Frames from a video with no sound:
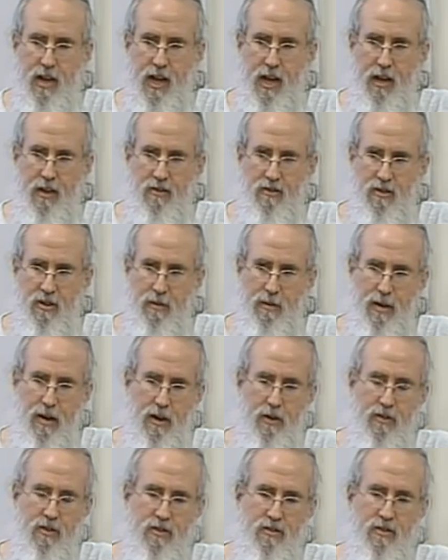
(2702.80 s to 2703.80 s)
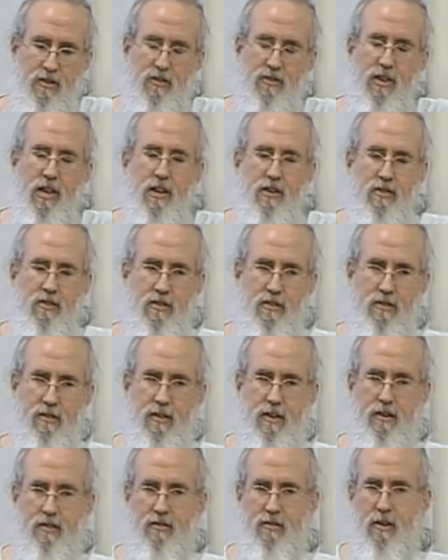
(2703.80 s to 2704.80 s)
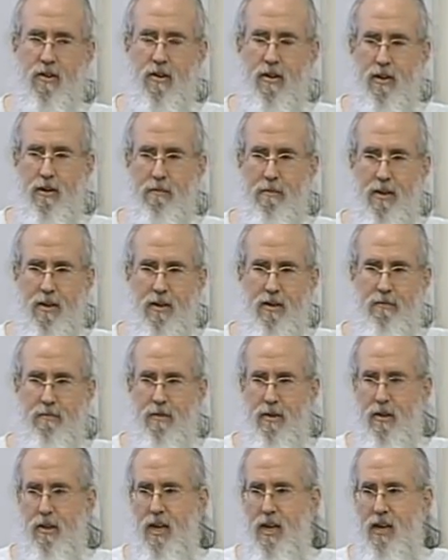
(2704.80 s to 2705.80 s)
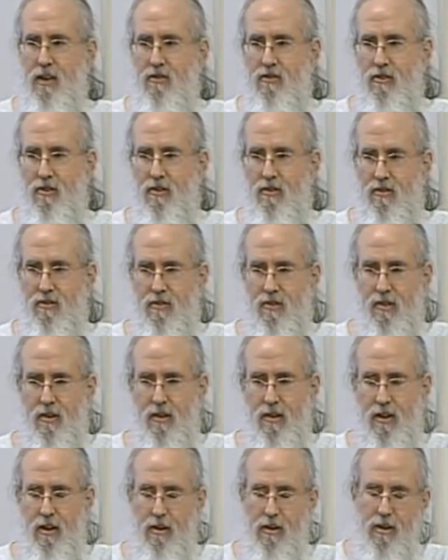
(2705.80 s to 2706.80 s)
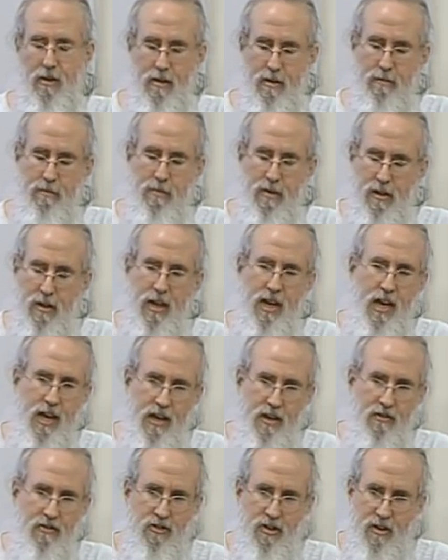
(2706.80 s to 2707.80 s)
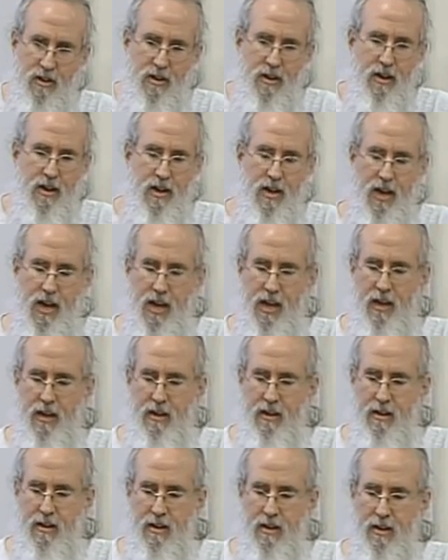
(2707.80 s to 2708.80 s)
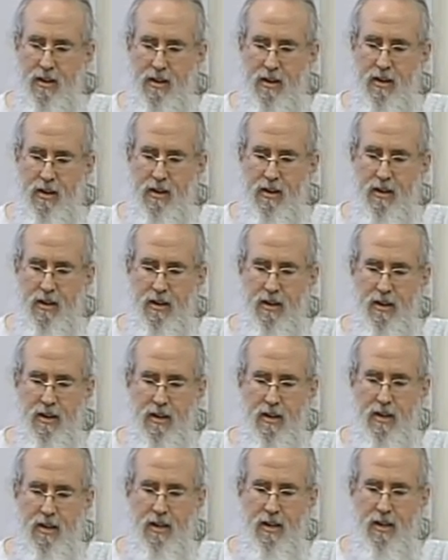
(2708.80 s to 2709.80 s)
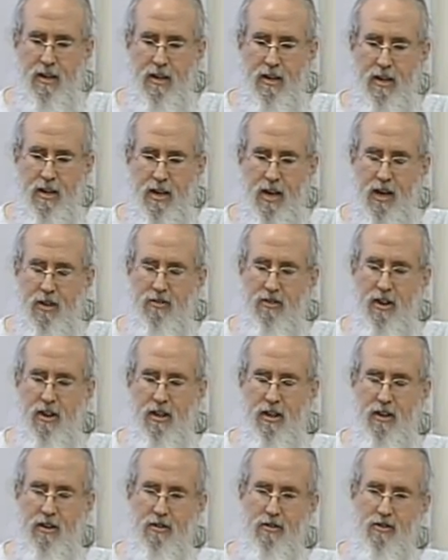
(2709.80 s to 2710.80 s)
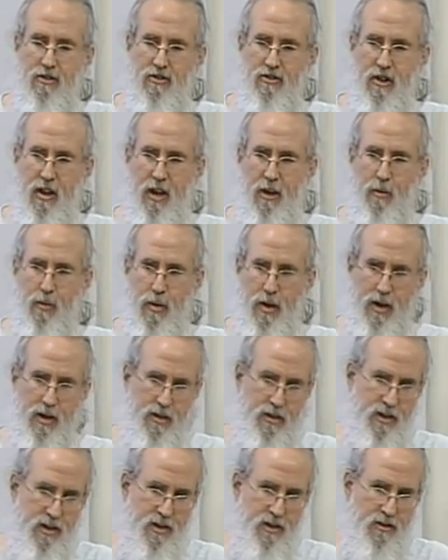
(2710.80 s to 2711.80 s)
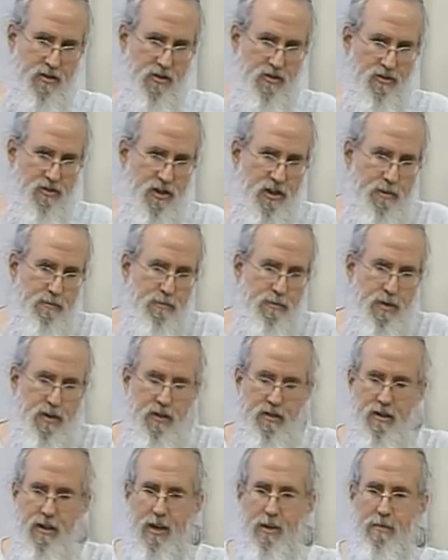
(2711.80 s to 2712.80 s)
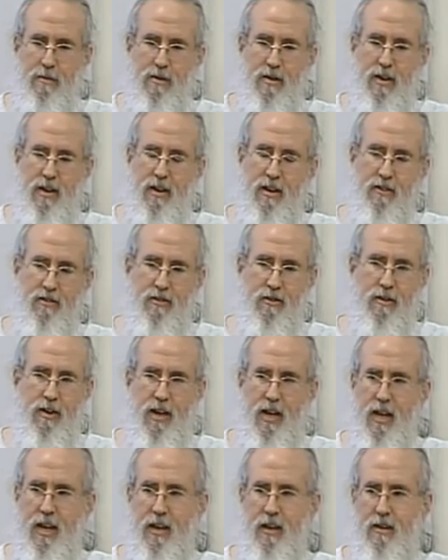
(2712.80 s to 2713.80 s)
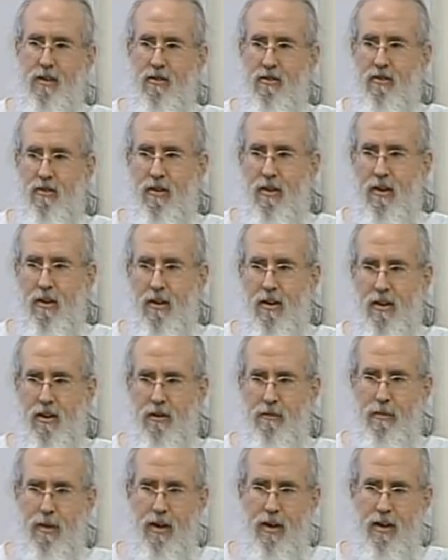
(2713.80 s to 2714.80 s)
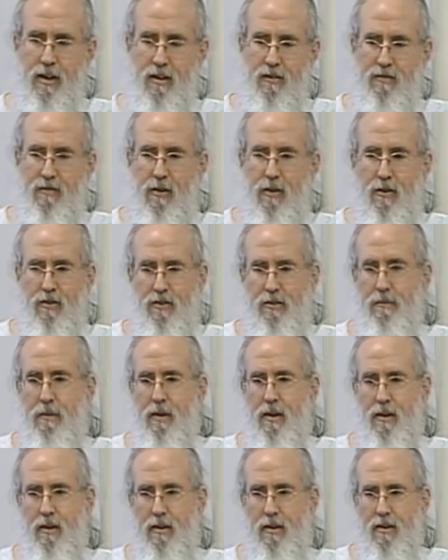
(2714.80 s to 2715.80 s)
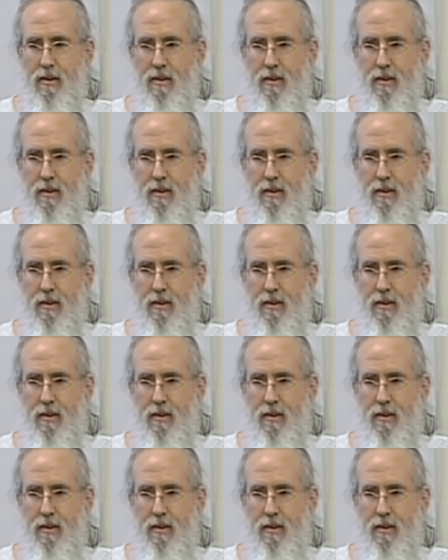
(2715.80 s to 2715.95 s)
cancer. I mean, all these diseases, and they start coming in in middle ages or in middle age, and and uh, it's not like you just die quietly in your sleep. By the time you hit a certain age, your body kind of falls apart,